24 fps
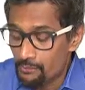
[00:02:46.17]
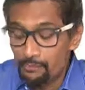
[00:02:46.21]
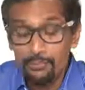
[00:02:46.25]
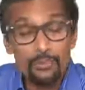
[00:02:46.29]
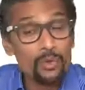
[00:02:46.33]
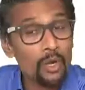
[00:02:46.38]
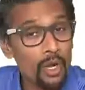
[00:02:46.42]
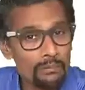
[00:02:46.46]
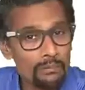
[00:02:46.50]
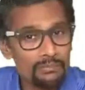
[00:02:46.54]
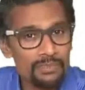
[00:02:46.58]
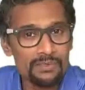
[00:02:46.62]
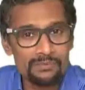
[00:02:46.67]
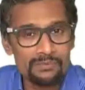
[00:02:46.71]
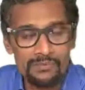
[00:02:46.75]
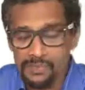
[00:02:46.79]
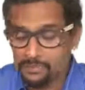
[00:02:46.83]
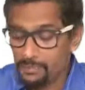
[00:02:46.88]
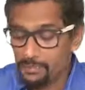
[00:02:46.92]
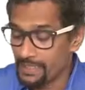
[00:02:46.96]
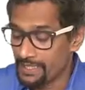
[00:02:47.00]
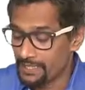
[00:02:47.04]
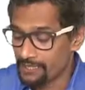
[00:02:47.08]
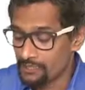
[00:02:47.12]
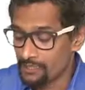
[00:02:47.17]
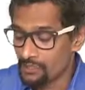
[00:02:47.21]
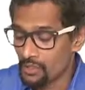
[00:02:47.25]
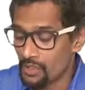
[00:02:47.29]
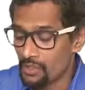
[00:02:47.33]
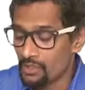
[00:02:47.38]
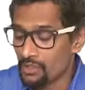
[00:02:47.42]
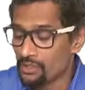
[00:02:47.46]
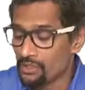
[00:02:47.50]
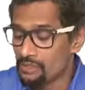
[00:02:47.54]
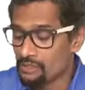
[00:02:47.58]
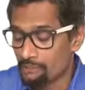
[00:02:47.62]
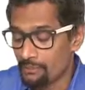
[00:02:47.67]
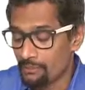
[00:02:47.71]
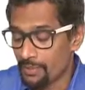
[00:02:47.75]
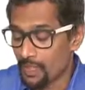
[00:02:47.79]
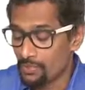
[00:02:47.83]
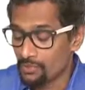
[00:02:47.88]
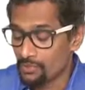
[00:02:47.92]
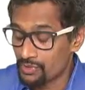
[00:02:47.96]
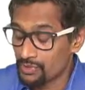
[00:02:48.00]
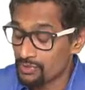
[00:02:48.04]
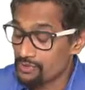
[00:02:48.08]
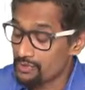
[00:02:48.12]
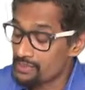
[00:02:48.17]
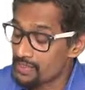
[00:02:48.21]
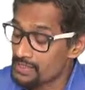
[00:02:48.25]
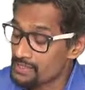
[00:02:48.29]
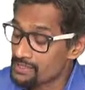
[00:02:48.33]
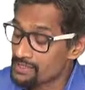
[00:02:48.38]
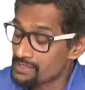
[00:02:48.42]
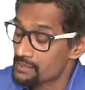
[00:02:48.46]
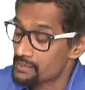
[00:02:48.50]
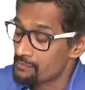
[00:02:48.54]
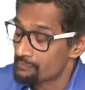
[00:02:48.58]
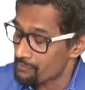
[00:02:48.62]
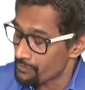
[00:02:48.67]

problems based on compound interest.